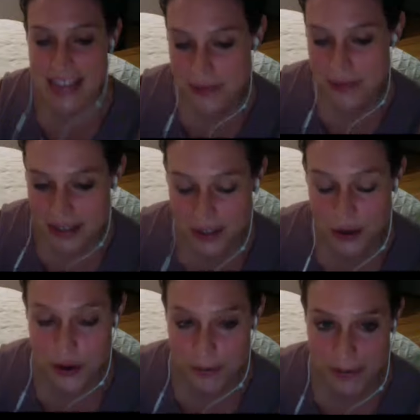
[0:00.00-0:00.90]
me to
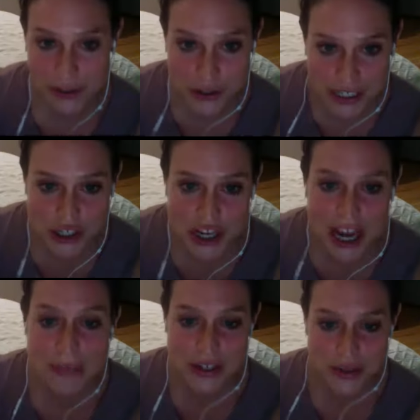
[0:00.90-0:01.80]
quit my nursing
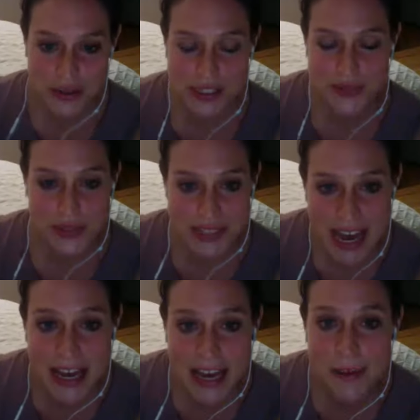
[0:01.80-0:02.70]
job and do this full
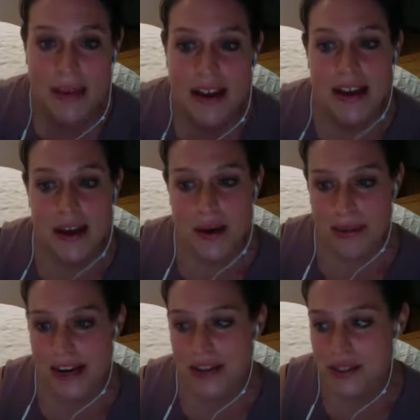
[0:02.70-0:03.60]
time. But
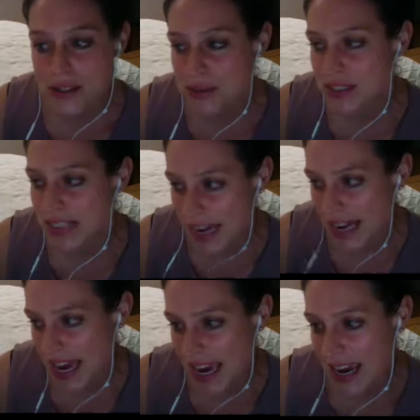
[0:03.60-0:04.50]
I also
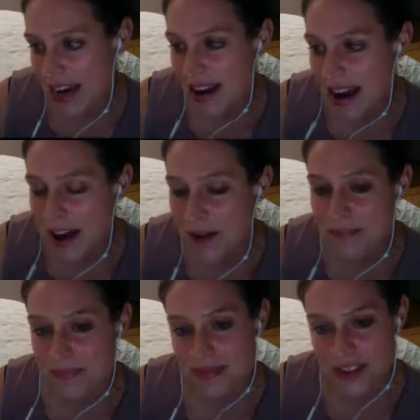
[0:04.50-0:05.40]
dedicate
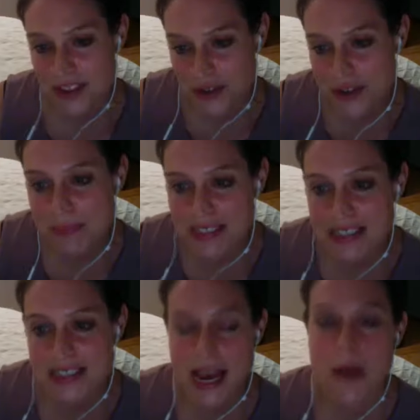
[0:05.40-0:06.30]
strict
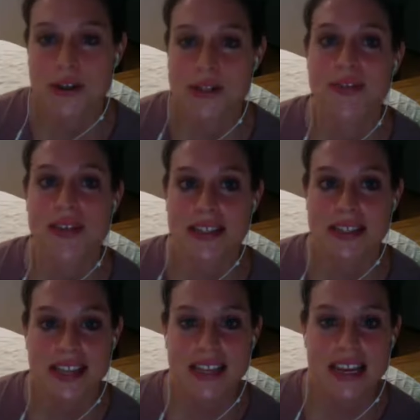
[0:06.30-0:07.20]
business hours for
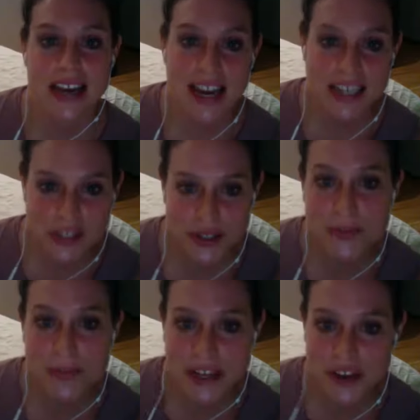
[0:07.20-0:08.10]
this. Like, I do
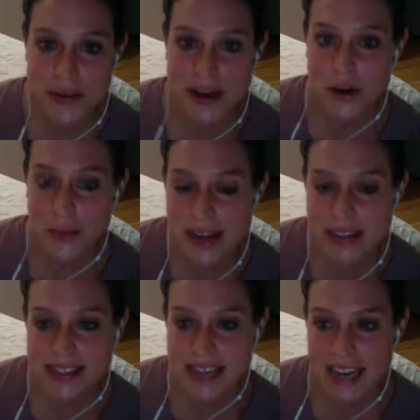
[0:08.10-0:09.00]
my no matter
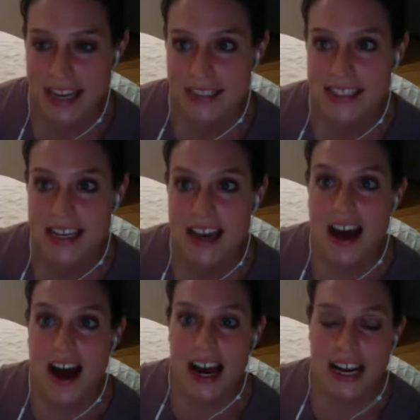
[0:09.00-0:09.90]
what's. And
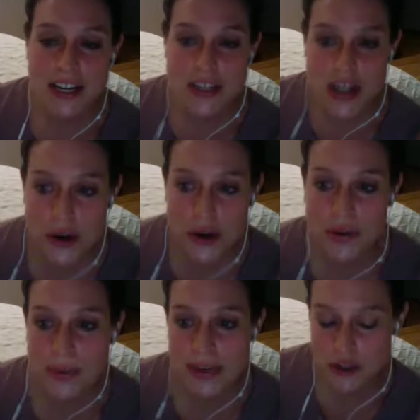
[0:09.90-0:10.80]
I know
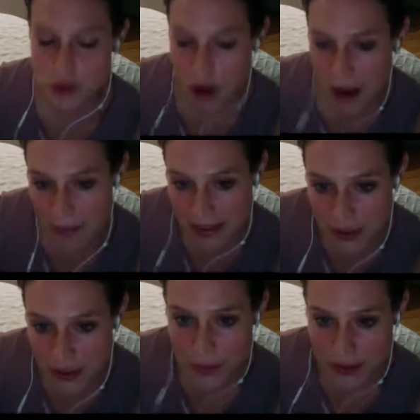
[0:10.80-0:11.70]
that when I drop my
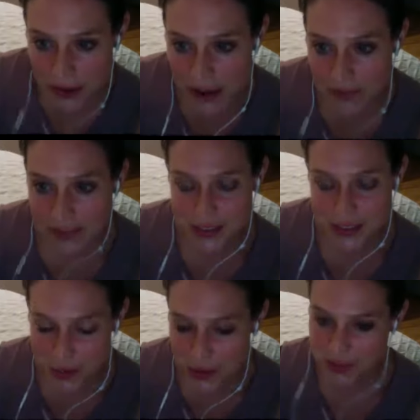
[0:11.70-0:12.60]
little one off at
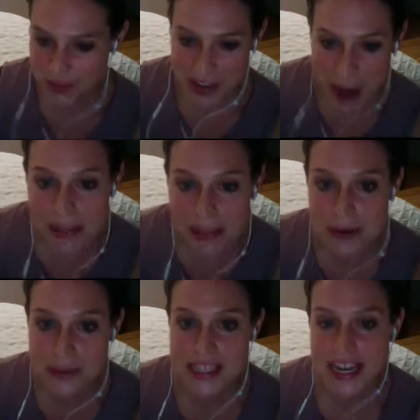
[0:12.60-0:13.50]
school for the couple
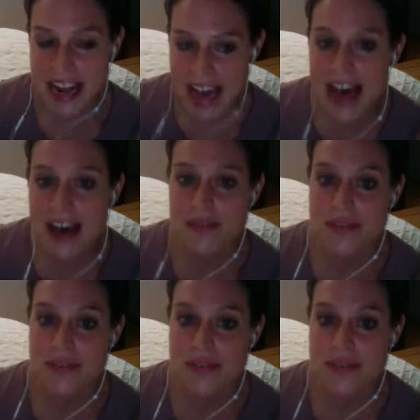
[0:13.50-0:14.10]
hours that I have,